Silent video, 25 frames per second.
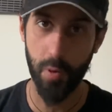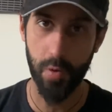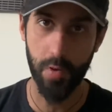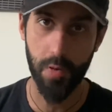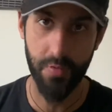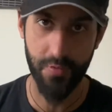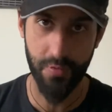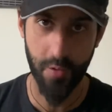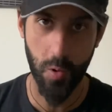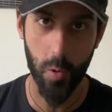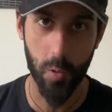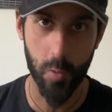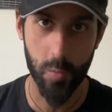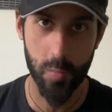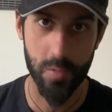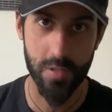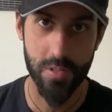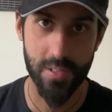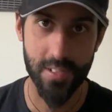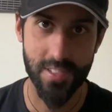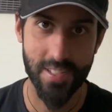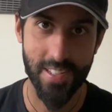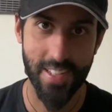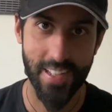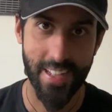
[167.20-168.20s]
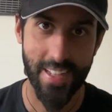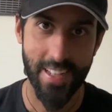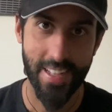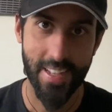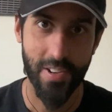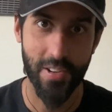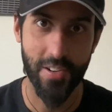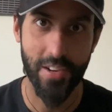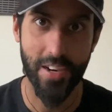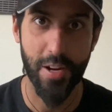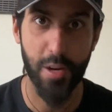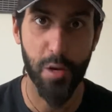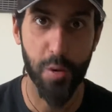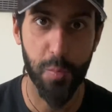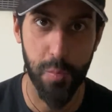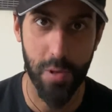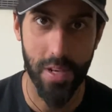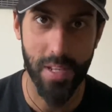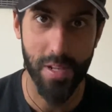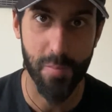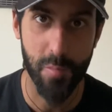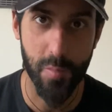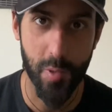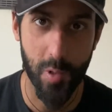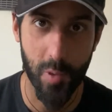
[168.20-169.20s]
phones on
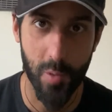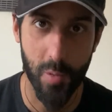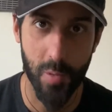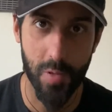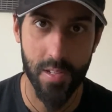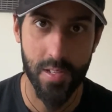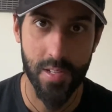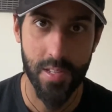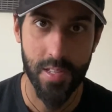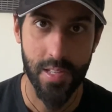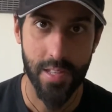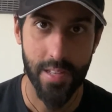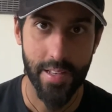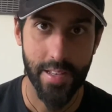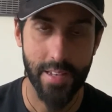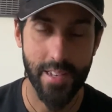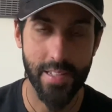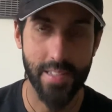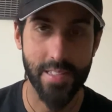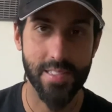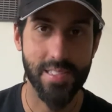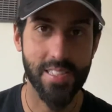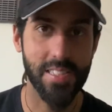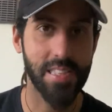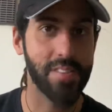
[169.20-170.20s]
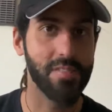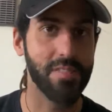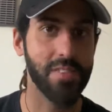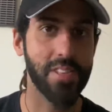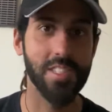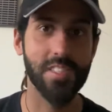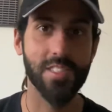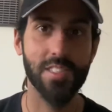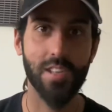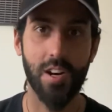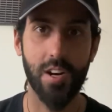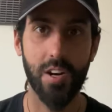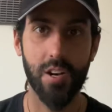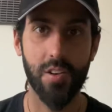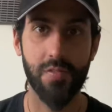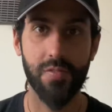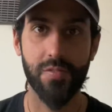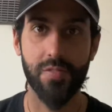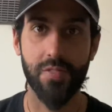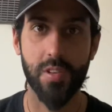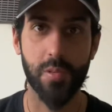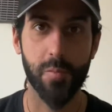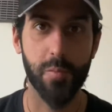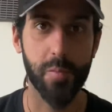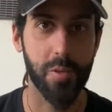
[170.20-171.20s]
airplane mode and TVs
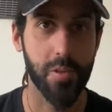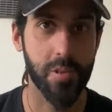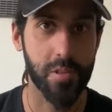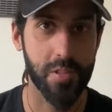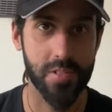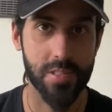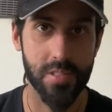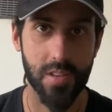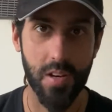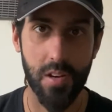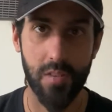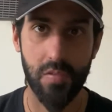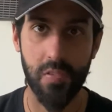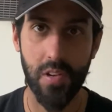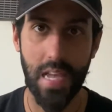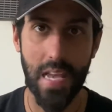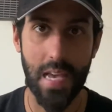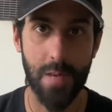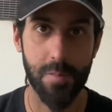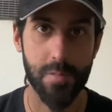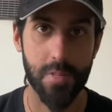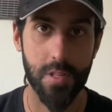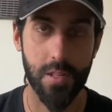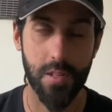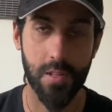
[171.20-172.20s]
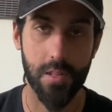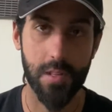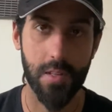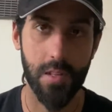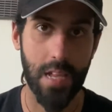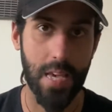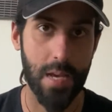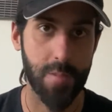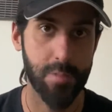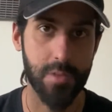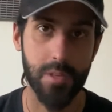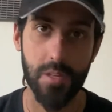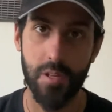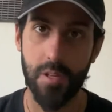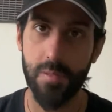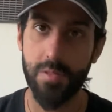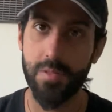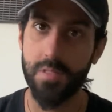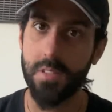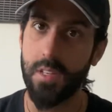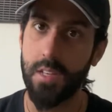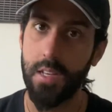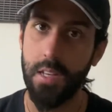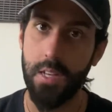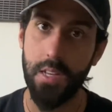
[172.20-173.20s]
off, computers off,
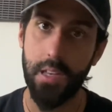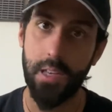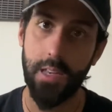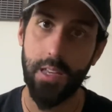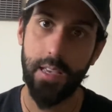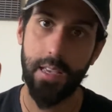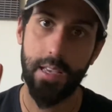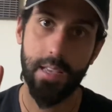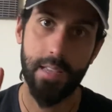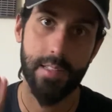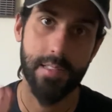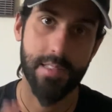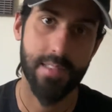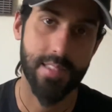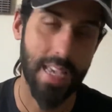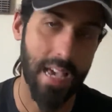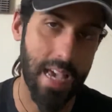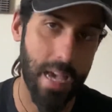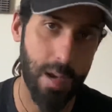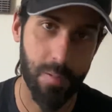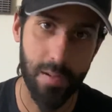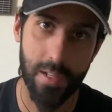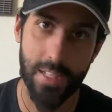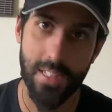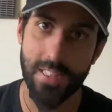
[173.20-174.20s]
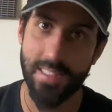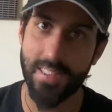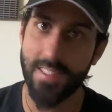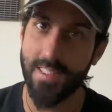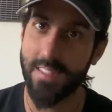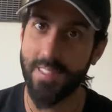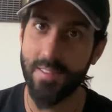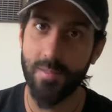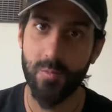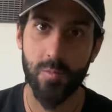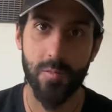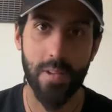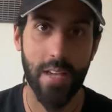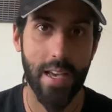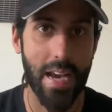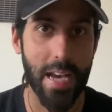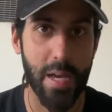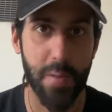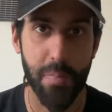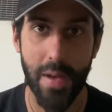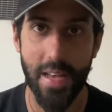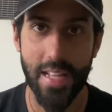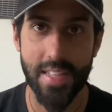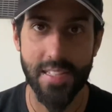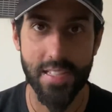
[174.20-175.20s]
laptops and tablets and
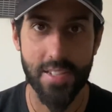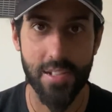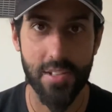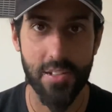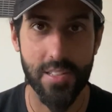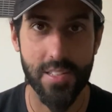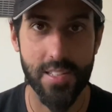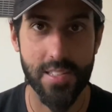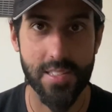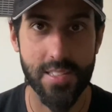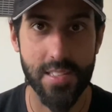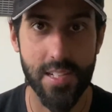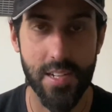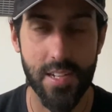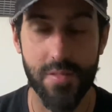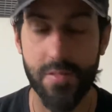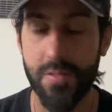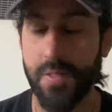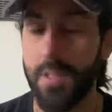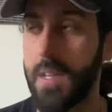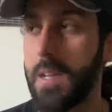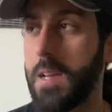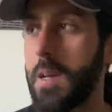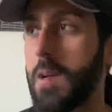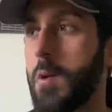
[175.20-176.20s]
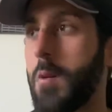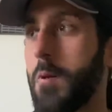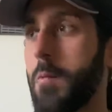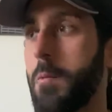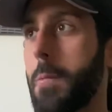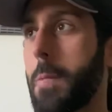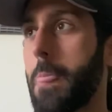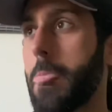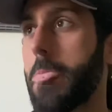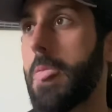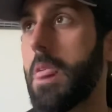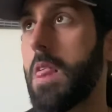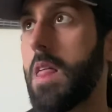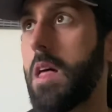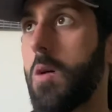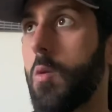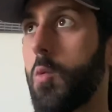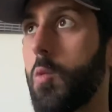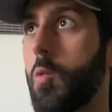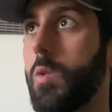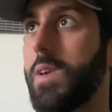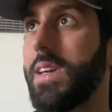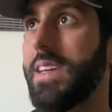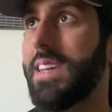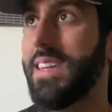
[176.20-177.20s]
iPads and all this stuff.
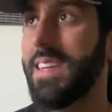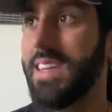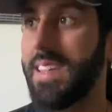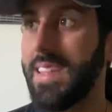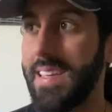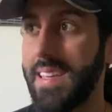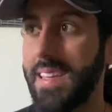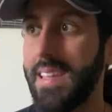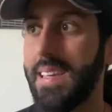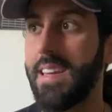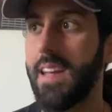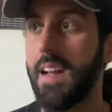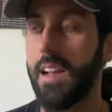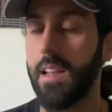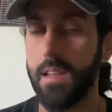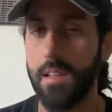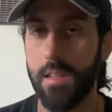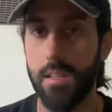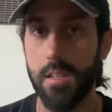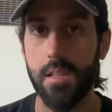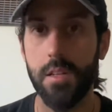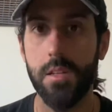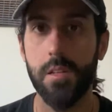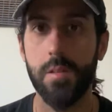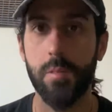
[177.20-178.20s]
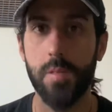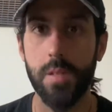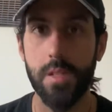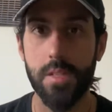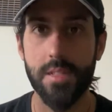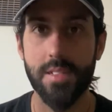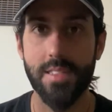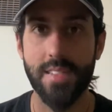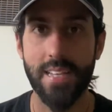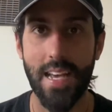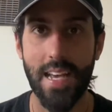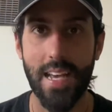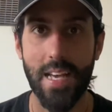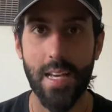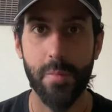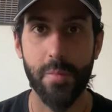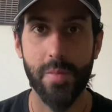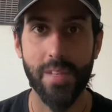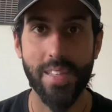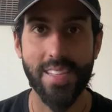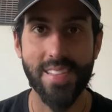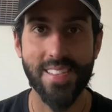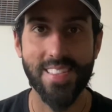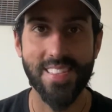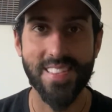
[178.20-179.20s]
We need a little bit of time
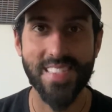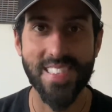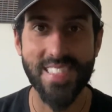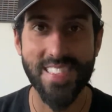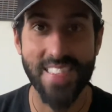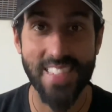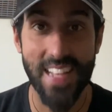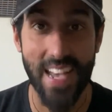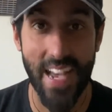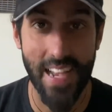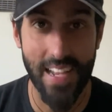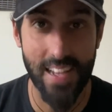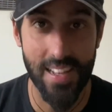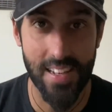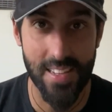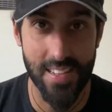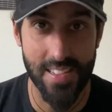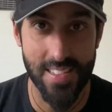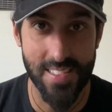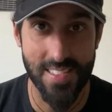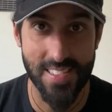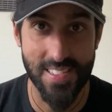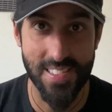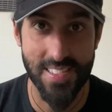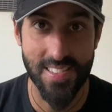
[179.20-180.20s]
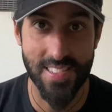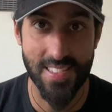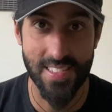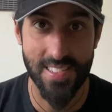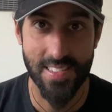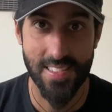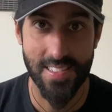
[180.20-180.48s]
in silence